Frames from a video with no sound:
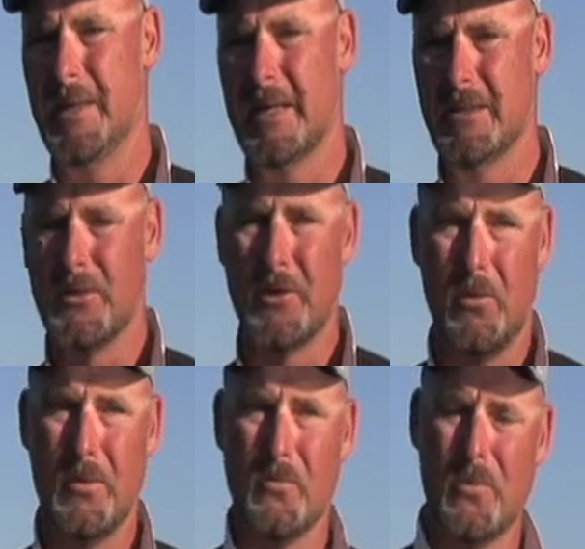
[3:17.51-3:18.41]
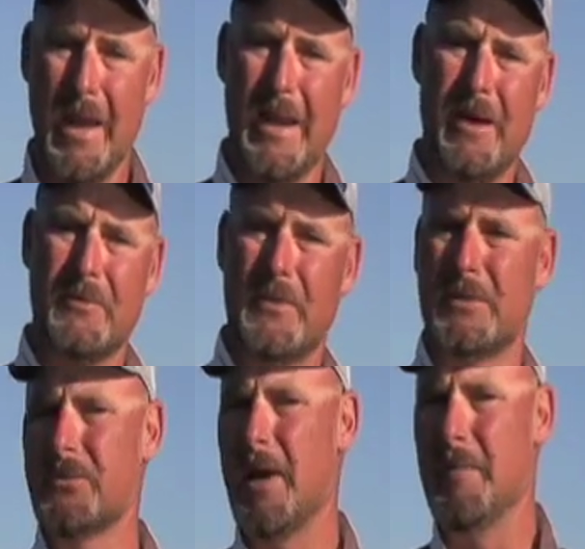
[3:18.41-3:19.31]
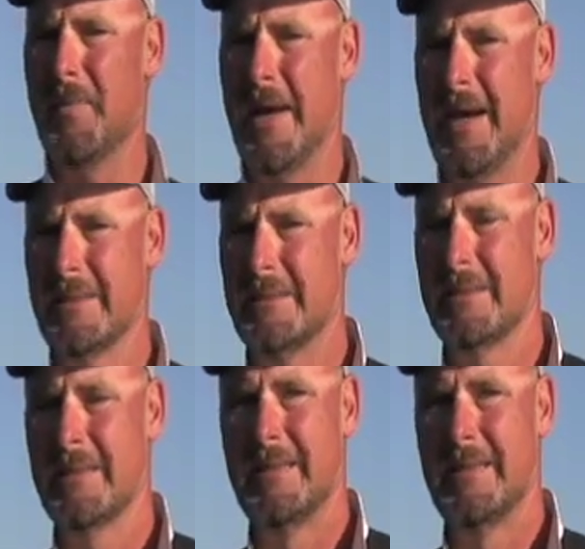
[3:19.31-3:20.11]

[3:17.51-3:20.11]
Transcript: because they're going right after the striped bass.